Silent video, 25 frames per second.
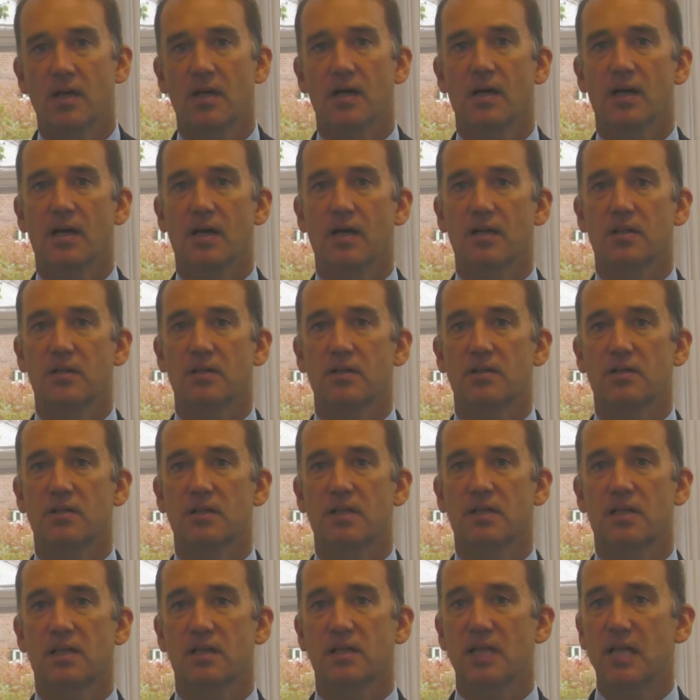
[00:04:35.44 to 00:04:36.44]
and
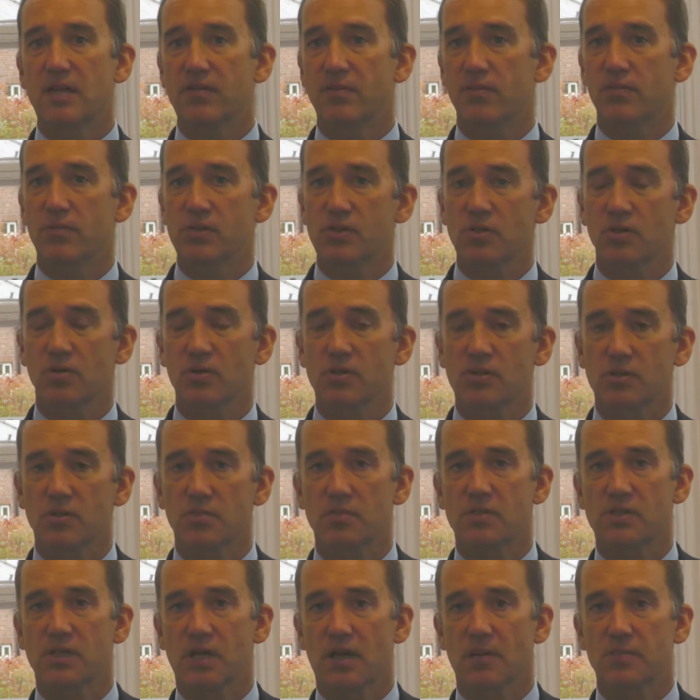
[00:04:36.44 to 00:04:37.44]
it can even result
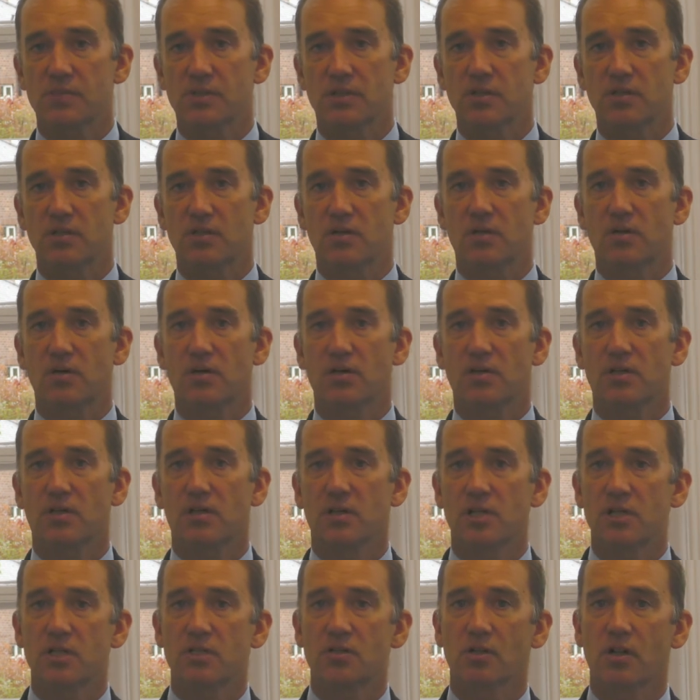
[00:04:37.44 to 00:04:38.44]
sometimes in your
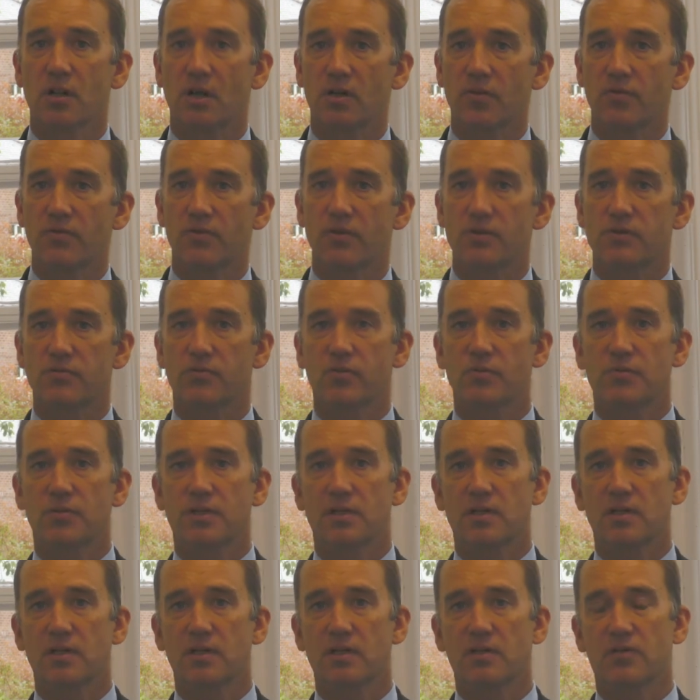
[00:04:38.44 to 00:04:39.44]
conditional offers
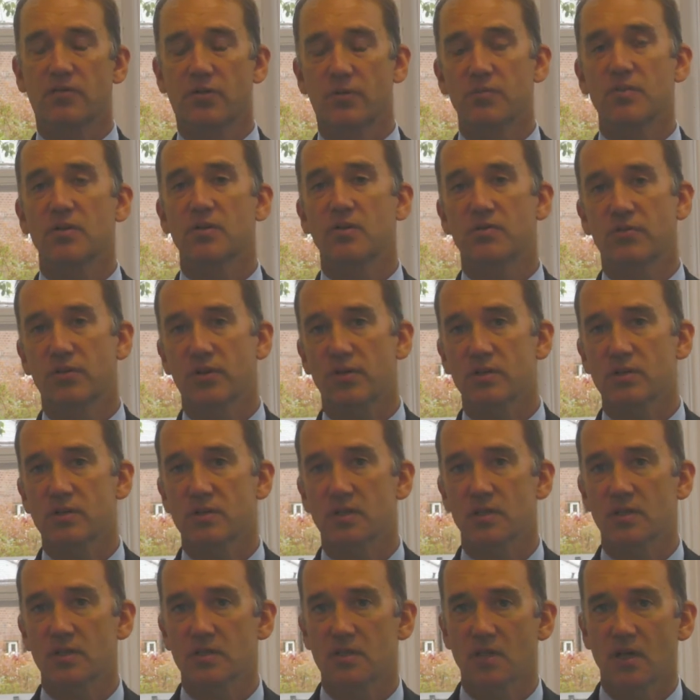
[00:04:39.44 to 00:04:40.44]
from
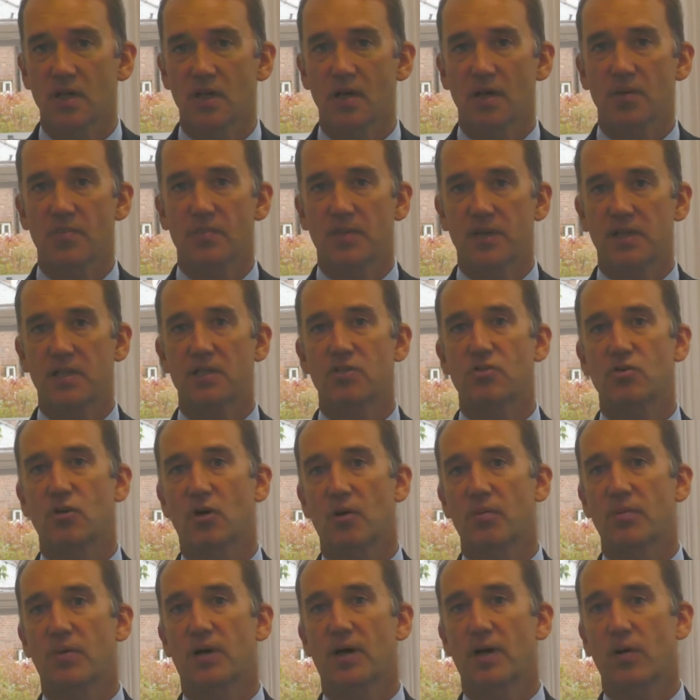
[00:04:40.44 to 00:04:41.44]
universities being
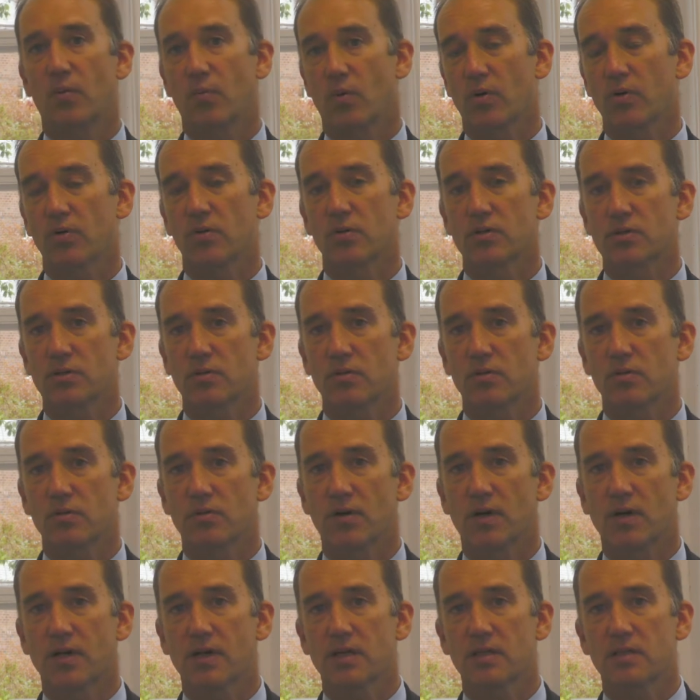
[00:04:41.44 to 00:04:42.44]
dropped by 1 or 2
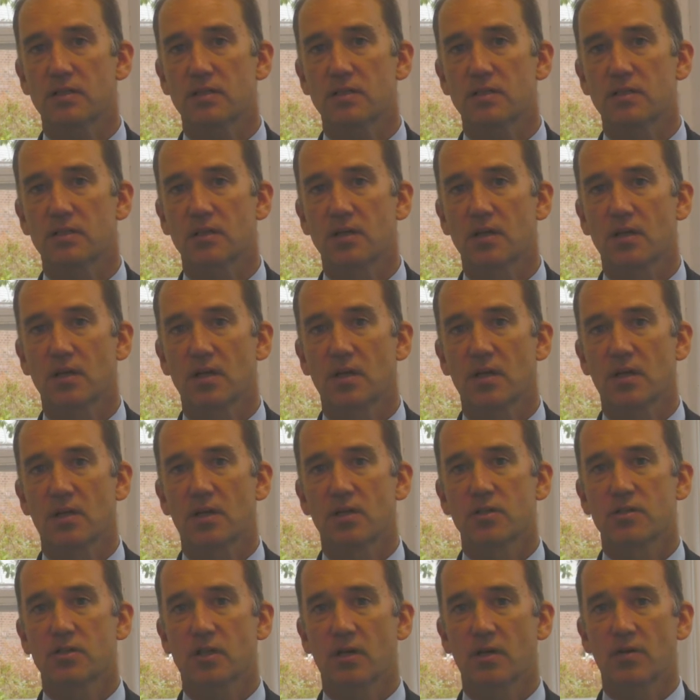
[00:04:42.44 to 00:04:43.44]
grades.
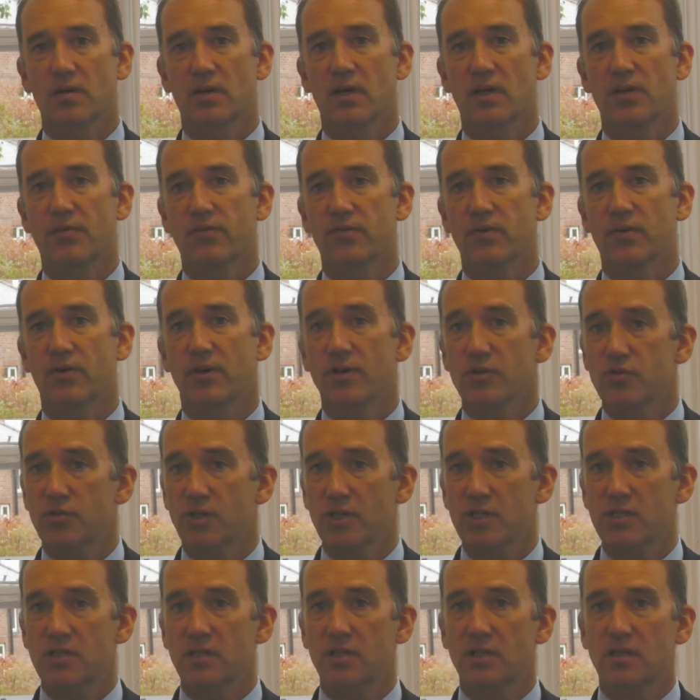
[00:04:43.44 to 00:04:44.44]
So if you're
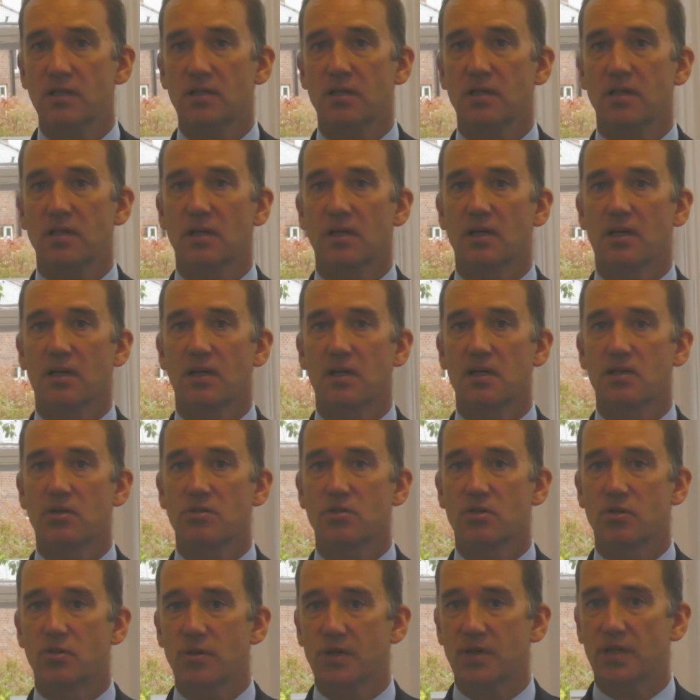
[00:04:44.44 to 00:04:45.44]
interested in
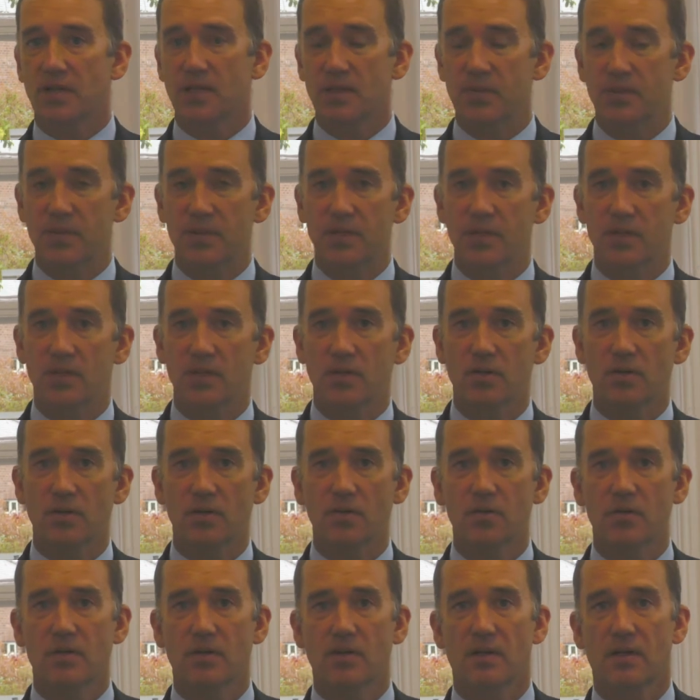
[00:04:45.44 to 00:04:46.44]
doing an
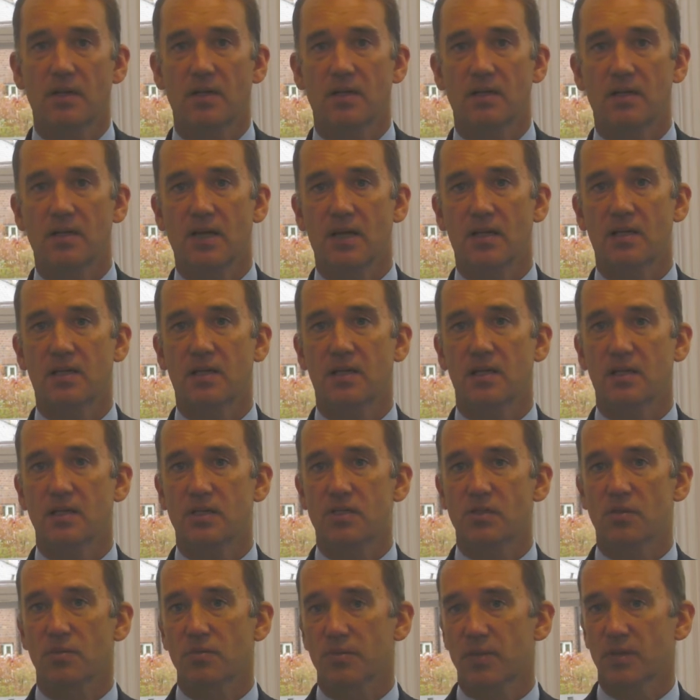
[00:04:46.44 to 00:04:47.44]
EPQ, then it's
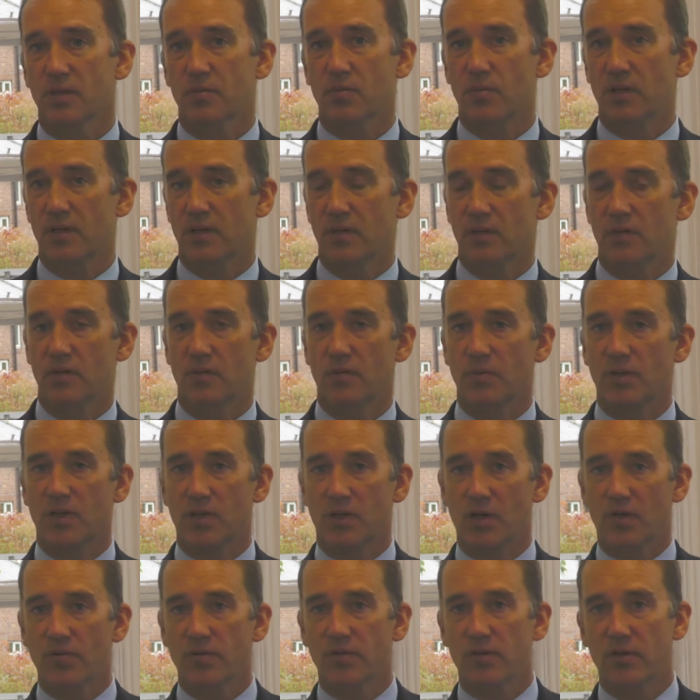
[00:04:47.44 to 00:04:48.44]
something we can
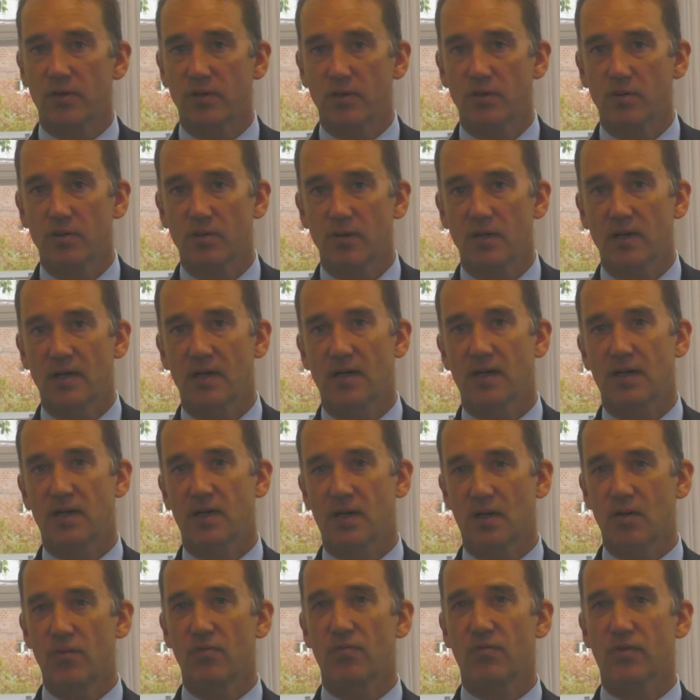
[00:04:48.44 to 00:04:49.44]
offer you, and
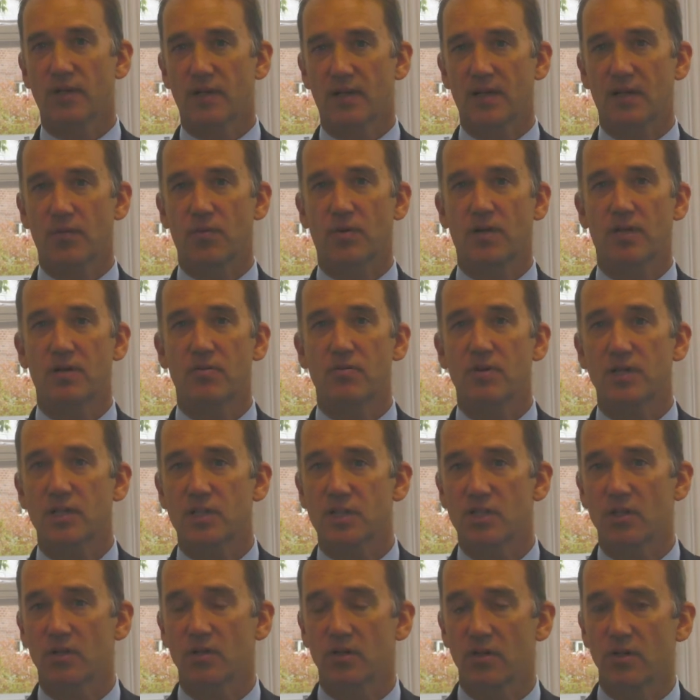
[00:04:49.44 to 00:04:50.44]
hopefully it will
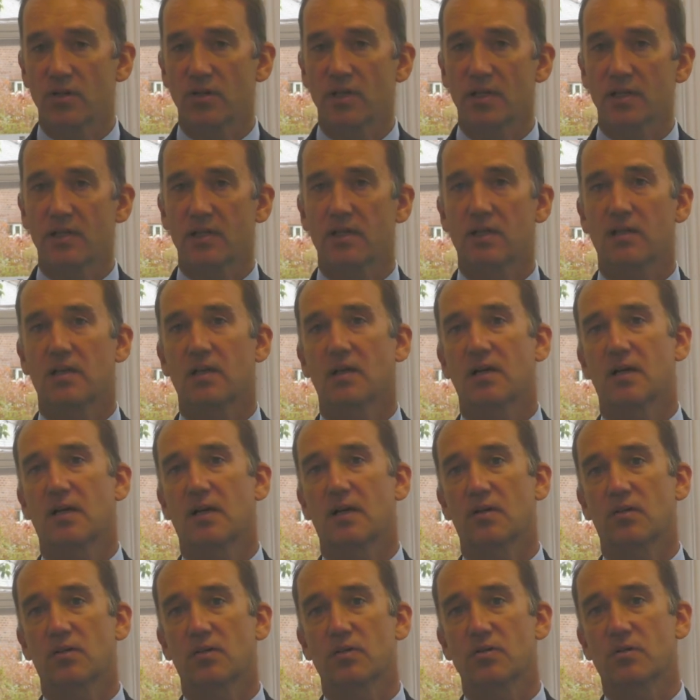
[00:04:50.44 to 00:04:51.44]
enrich your learning
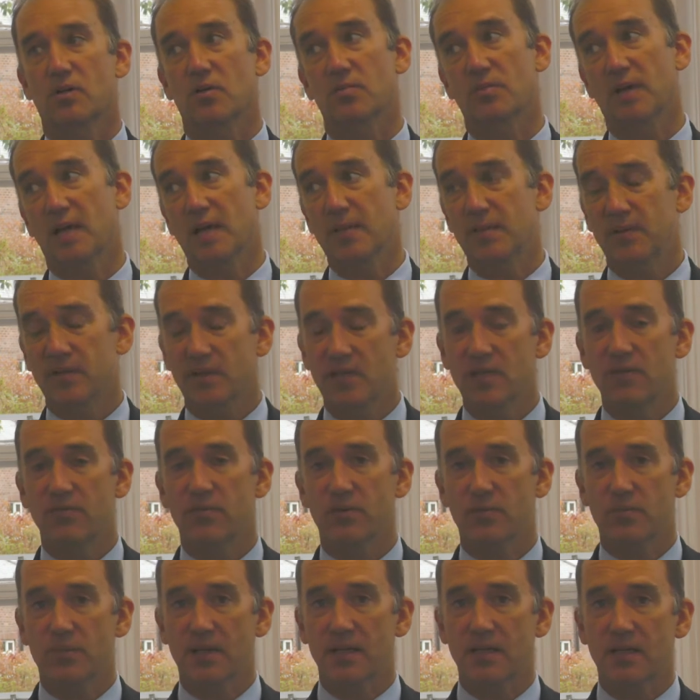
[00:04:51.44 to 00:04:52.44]
and also maybe
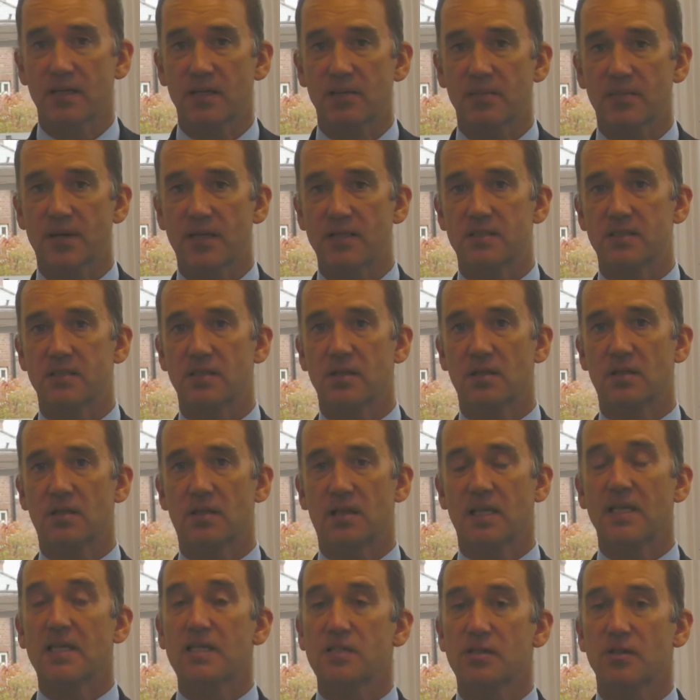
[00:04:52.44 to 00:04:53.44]
even make it better,
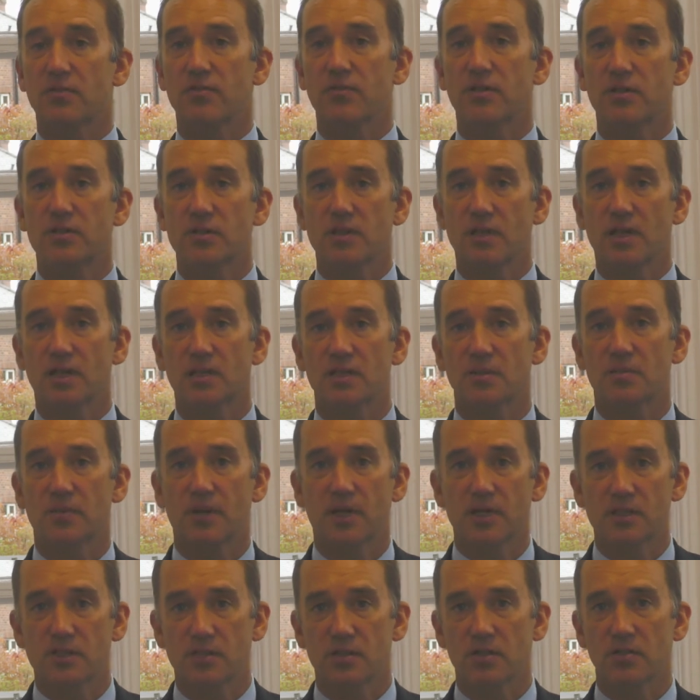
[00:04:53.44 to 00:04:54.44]
easier for you to get your
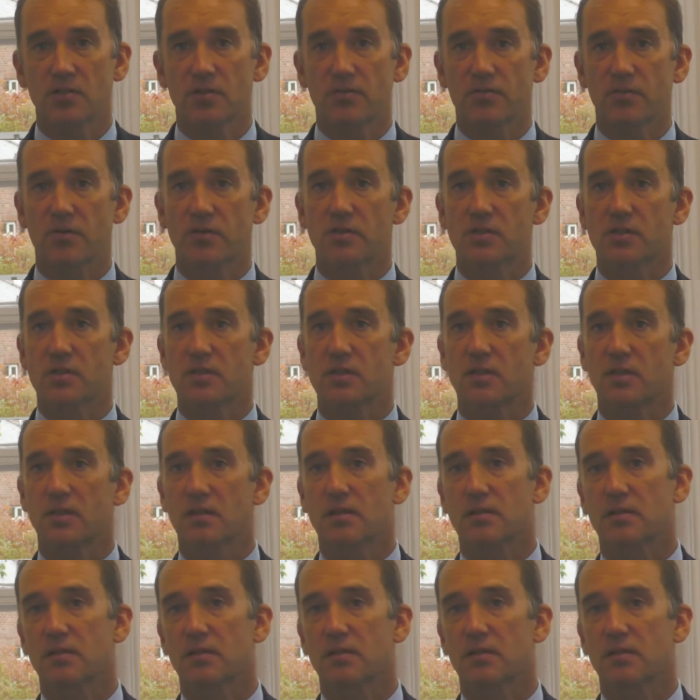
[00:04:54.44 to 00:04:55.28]
place at university.